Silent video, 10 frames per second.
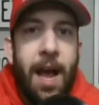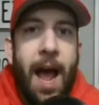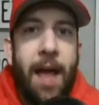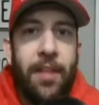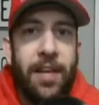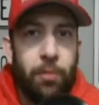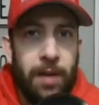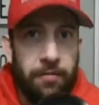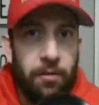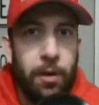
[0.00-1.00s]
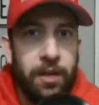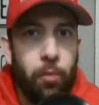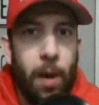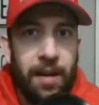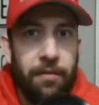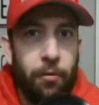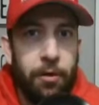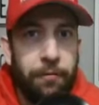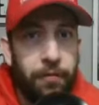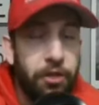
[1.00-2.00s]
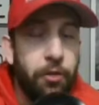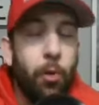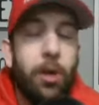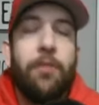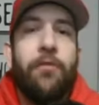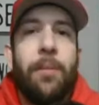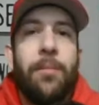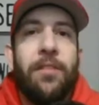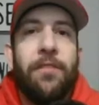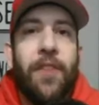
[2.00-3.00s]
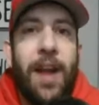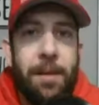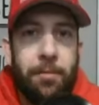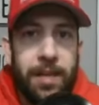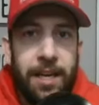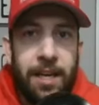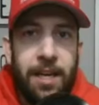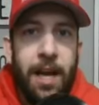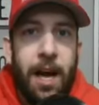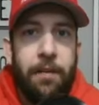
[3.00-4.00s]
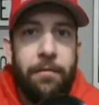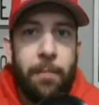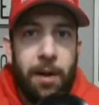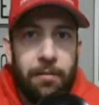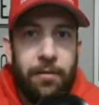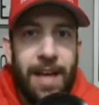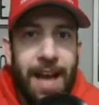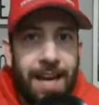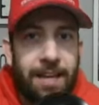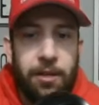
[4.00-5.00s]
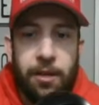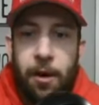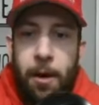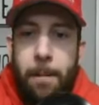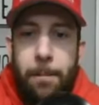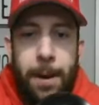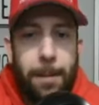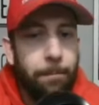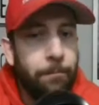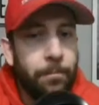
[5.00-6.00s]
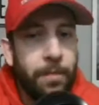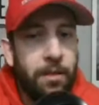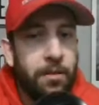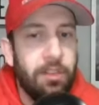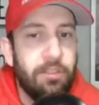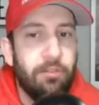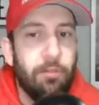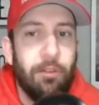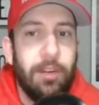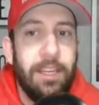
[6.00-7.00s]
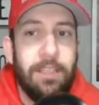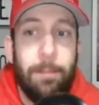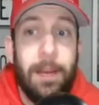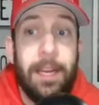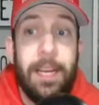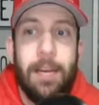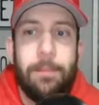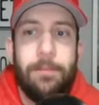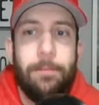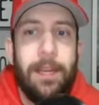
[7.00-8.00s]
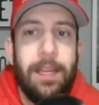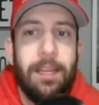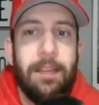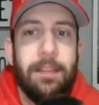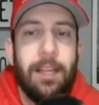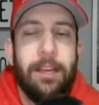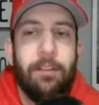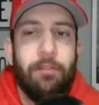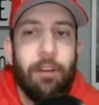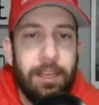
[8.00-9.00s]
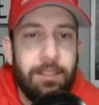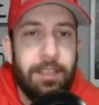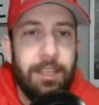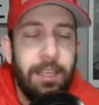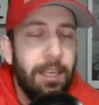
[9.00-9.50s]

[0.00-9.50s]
And that's what everyone is waiting for an official word from the family of Marvin Hagler. But this story is picking up speed like crazy.